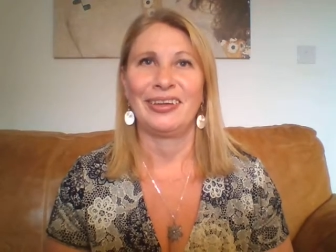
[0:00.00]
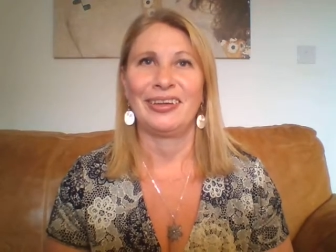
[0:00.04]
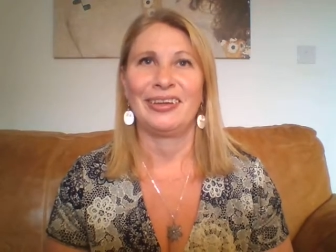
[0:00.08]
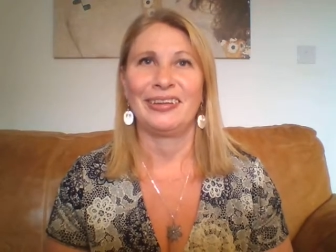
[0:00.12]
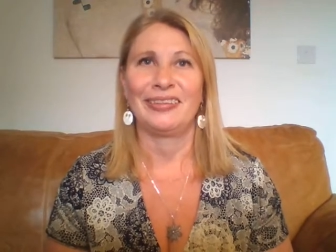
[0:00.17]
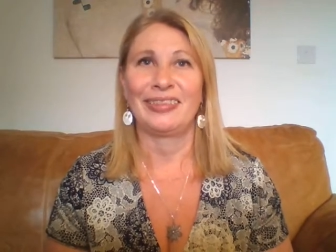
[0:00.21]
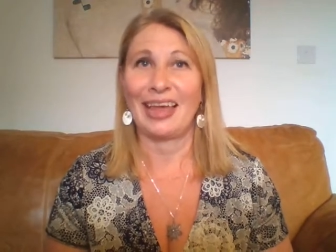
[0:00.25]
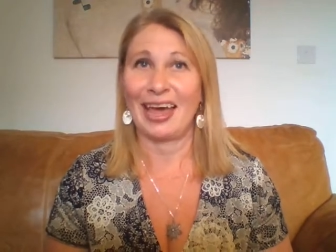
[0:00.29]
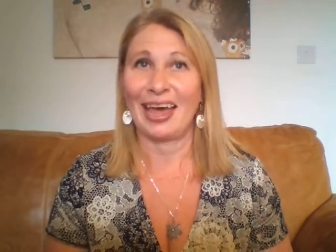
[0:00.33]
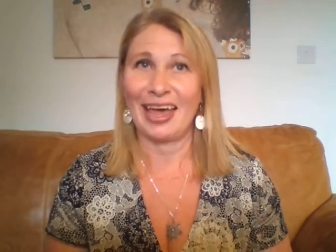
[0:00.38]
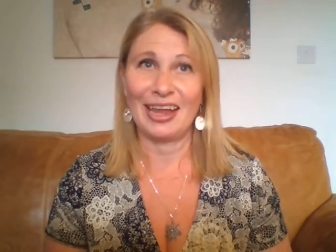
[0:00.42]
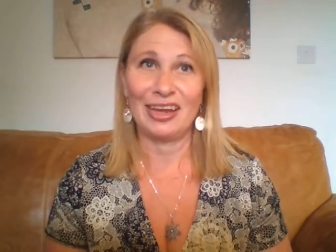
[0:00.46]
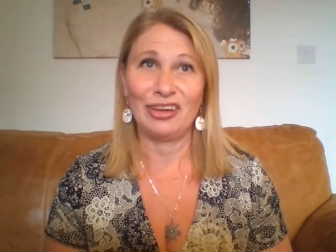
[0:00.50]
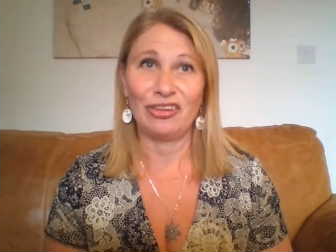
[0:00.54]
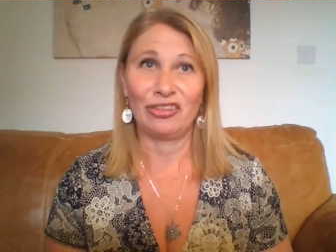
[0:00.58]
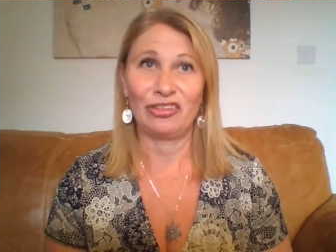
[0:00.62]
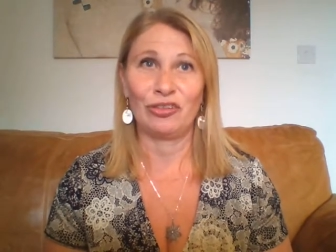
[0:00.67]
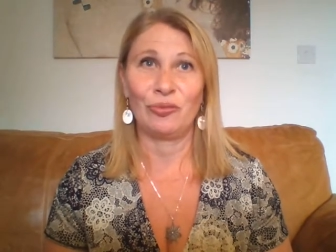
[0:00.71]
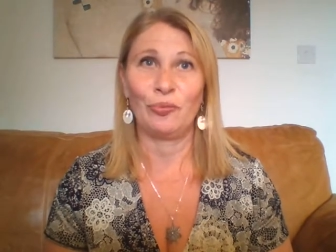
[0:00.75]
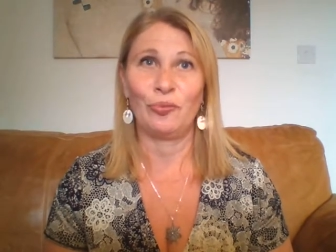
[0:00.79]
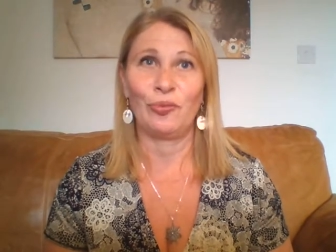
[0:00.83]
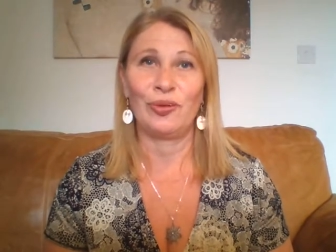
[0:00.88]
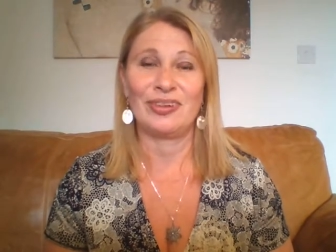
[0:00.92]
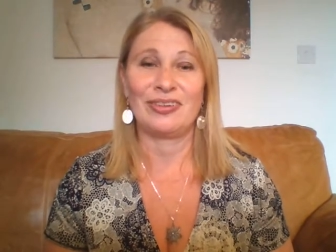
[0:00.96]
that
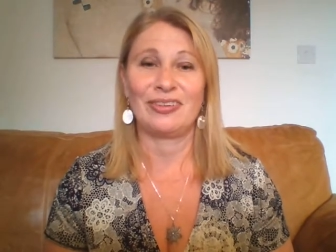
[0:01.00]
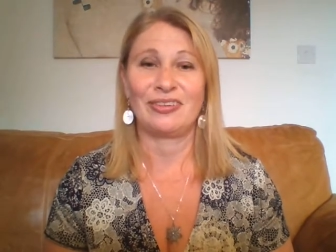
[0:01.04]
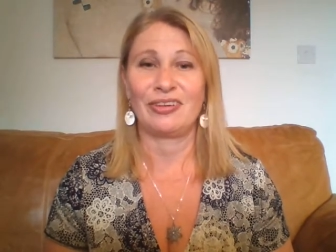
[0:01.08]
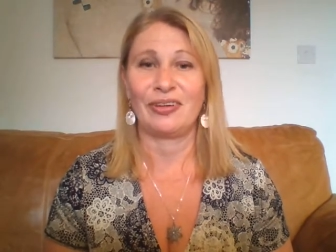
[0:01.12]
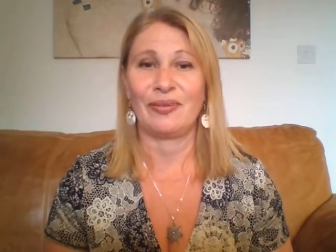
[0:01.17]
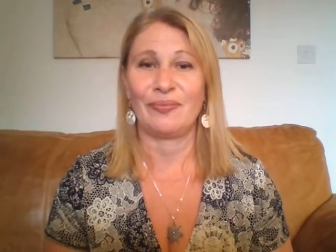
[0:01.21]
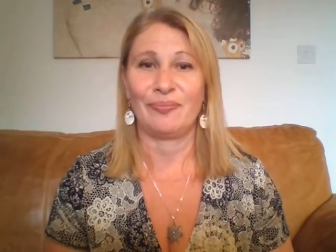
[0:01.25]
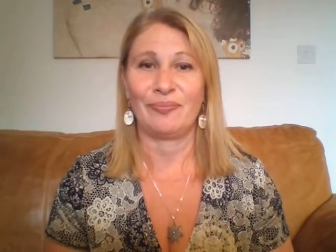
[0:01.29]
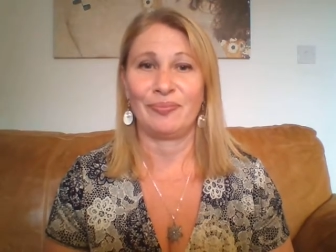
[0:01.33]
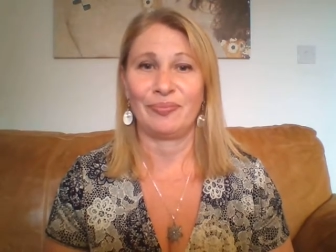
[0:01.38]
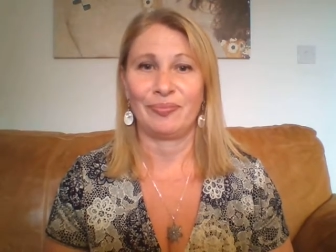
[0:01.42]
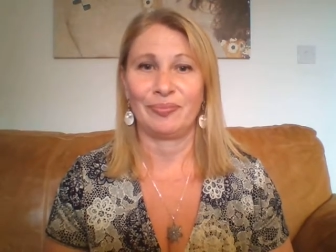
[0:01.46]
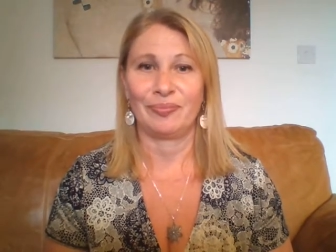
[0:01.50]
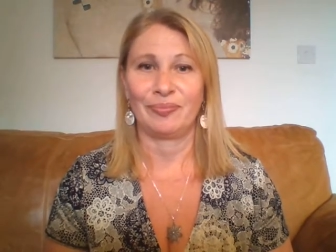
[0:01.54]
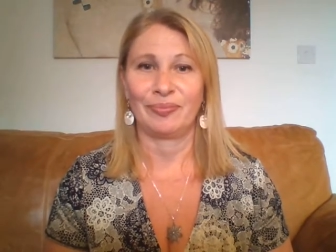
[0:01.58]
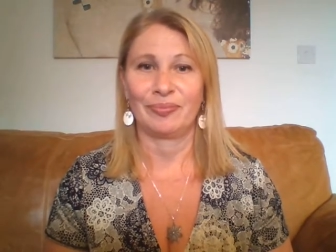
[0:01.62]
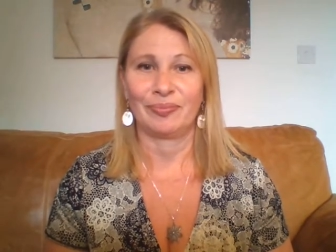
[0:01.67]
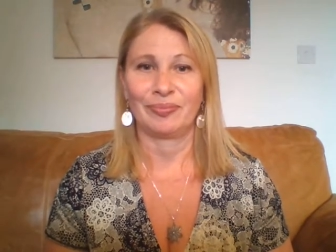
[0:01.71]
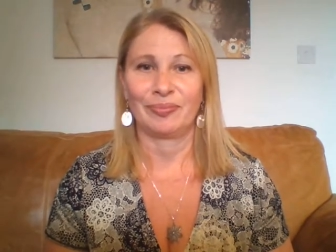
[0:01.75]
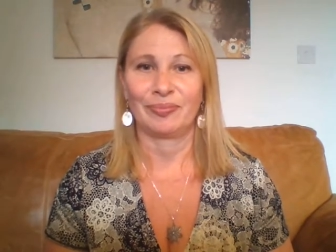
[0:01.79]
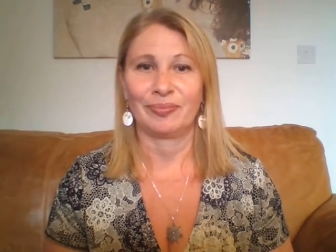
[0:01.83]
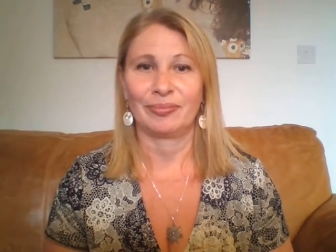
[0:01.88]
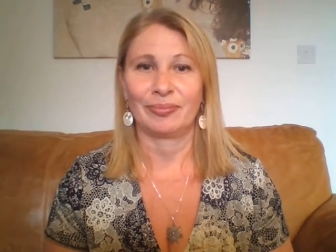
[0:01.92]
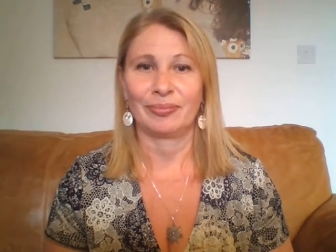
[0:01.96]
ancient wisdom
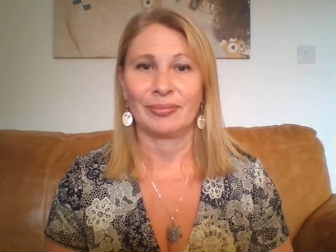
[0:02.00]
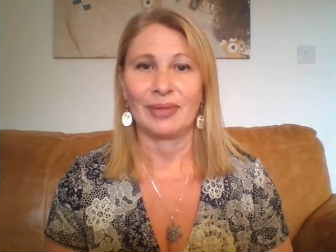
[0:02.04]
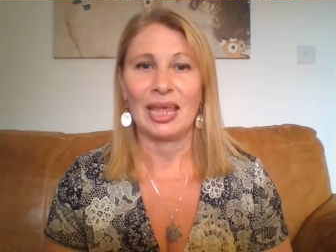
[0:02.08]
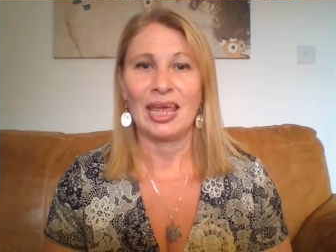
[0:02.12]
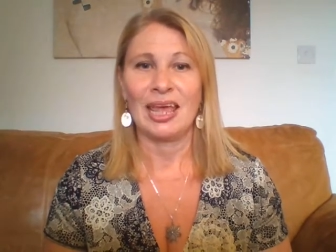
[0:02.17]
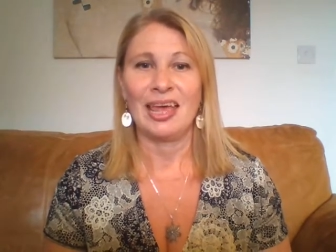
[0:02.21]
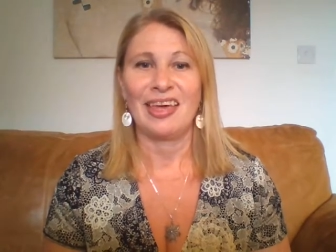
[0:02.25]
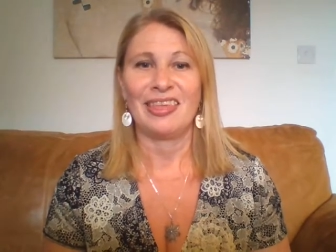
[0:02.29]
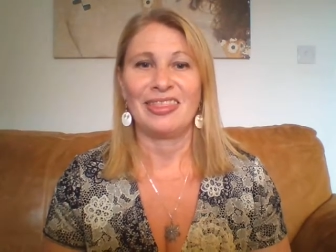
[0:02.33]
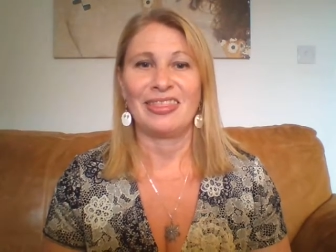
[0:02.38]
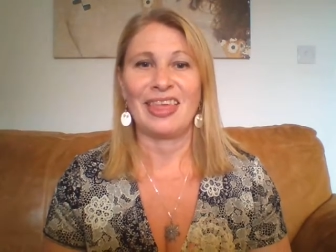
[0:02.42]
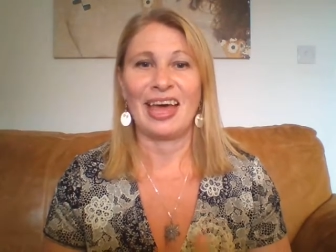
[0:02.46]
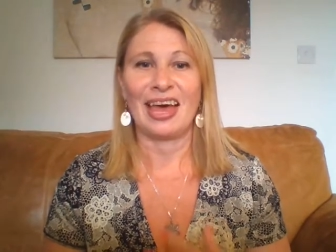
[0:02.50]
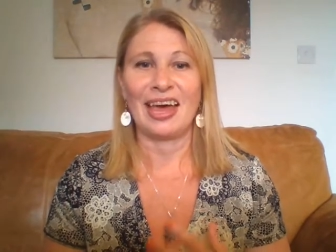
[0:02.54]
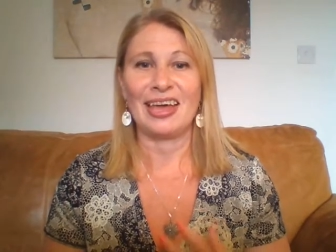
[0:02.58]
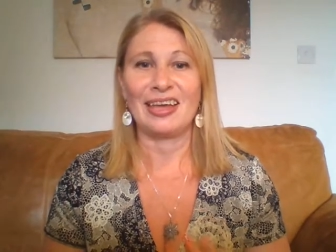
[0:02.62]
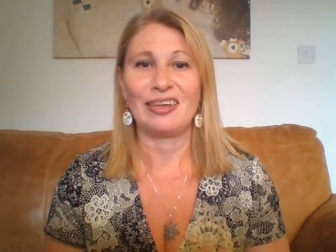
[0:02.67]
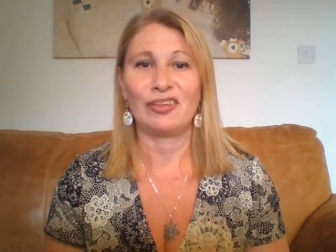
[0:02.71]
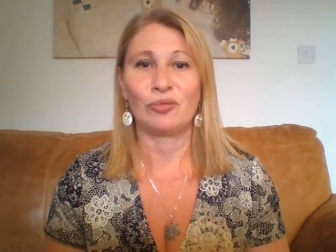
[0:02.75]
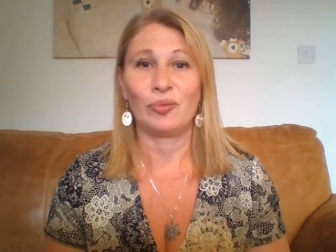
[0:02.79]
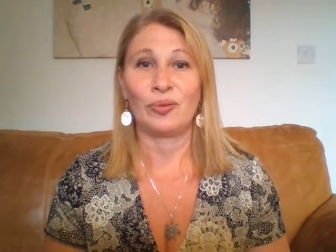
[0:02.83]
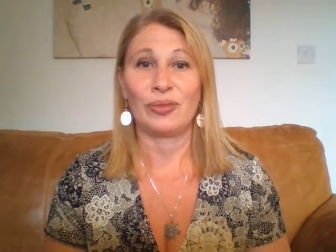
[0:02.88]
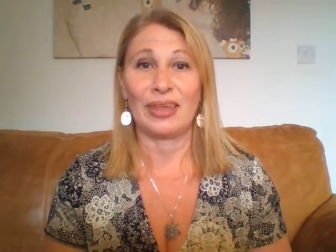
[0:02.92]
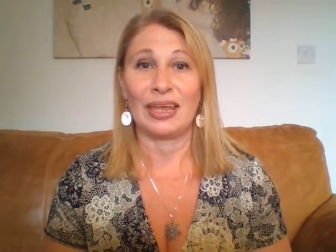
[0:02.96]
that
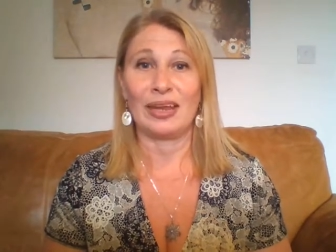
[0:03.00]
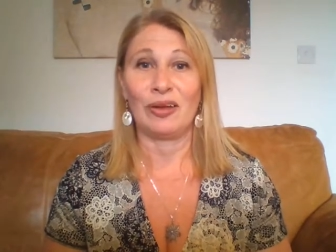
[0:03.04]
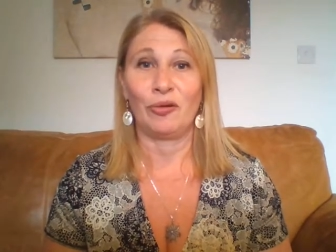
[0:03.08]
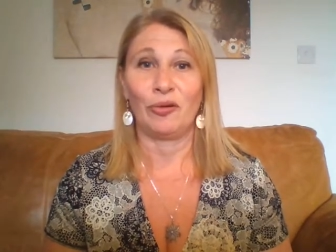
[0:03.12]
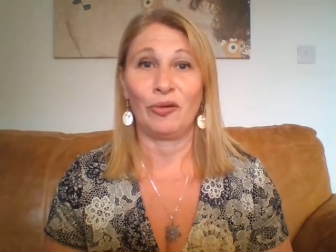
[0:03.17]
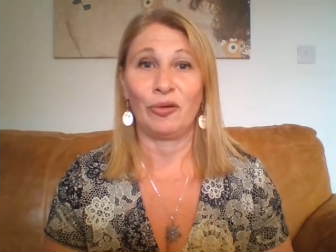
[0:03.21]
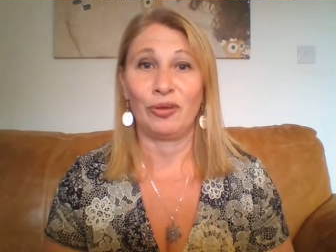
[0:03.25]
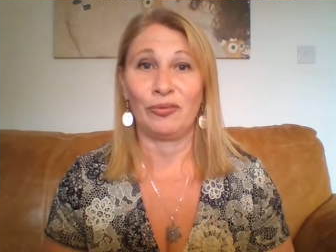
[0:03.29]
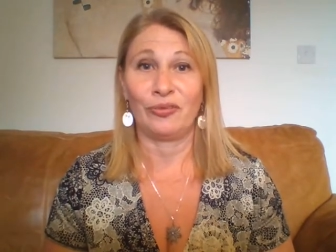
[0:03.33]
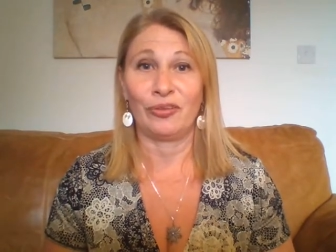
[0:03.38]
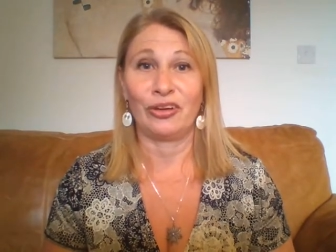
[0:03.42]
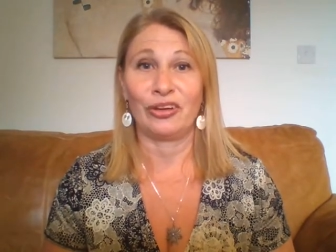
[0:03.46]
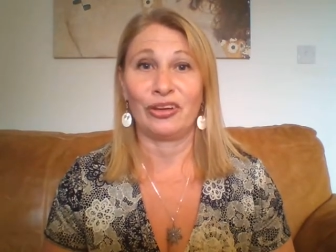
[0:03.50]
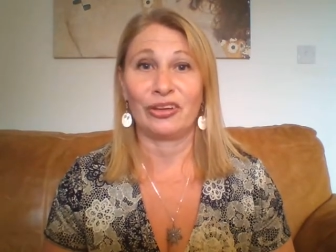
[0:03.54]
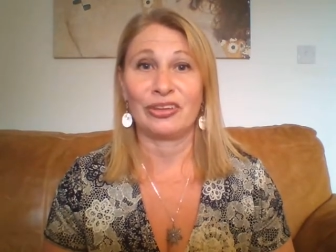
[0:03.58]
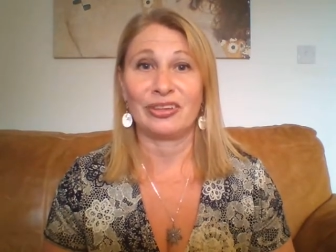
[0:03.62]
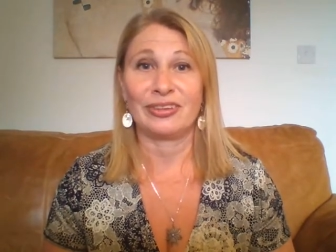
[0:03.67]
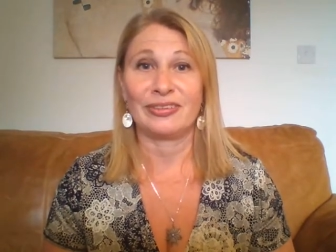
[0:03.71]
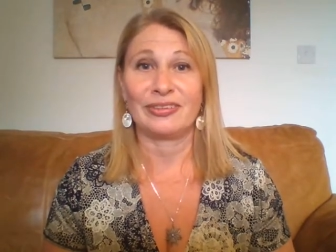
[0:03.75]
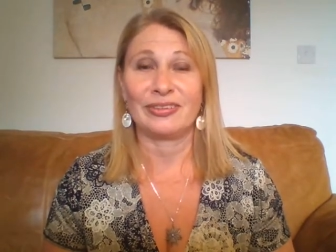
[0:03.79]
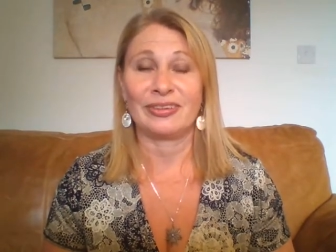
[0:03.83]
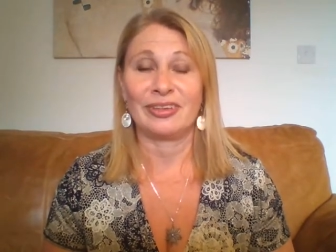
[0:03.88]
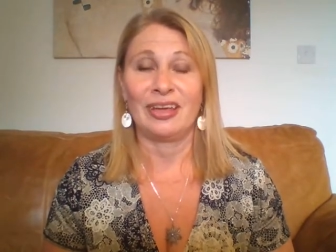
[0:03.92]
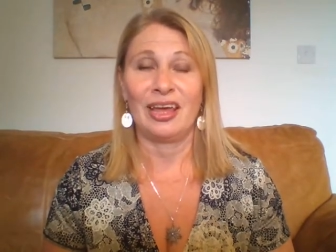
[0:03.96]
is within all of
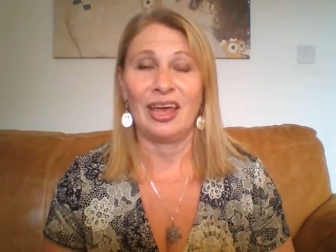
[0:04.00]
us.